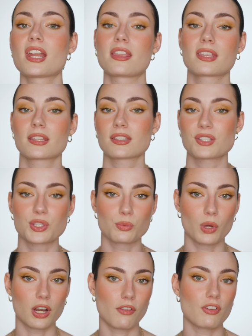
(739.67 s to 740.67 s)
I think this is
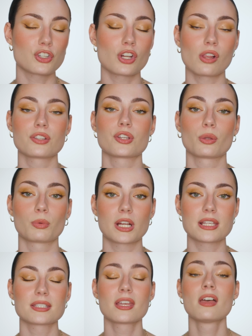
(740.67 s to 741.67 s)
one of Charlotte
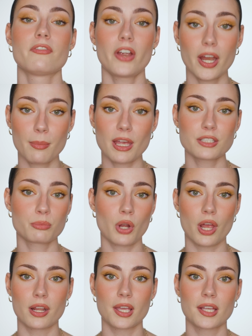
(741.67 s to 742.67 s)
Tilbury's very best
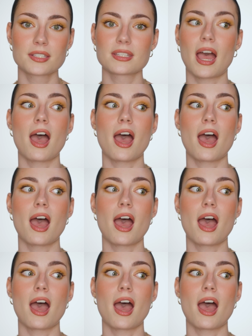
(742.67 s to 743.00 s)
products.